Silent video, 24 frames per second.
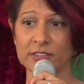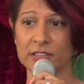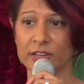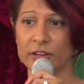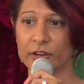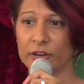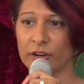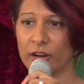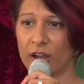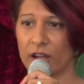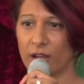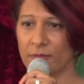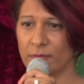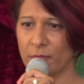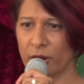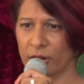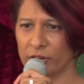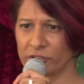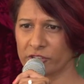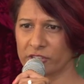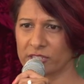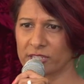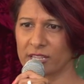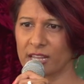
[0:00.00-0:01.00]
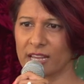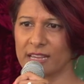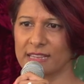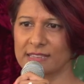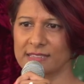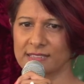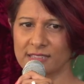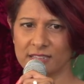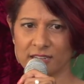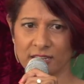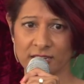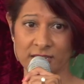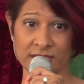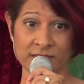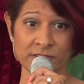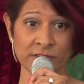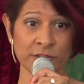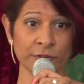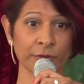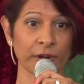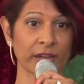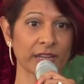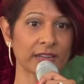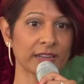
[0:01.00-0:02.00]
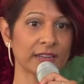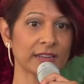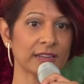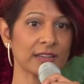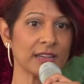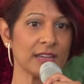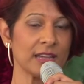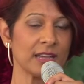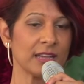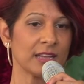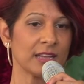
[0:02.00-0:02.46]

that are marginalized and unintegrated,